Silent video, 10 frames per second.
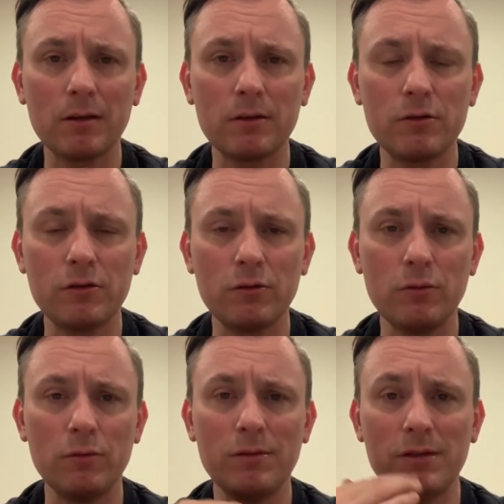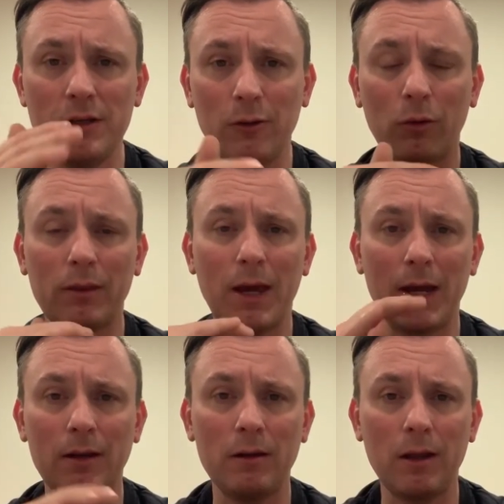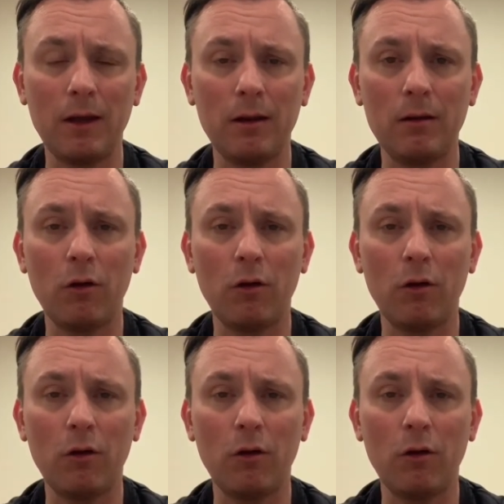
to deal with that and